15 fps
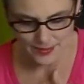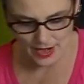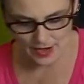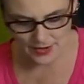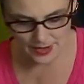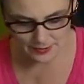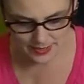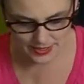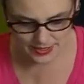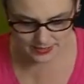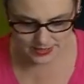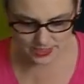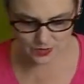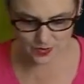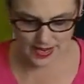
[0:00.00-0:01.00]
All right, what
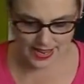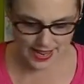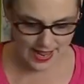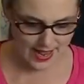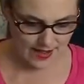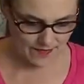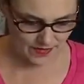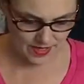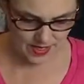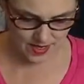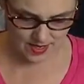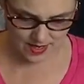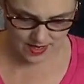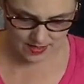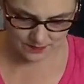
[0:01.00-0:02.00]
else do I have
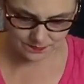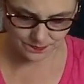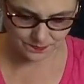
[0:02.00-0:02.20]
here?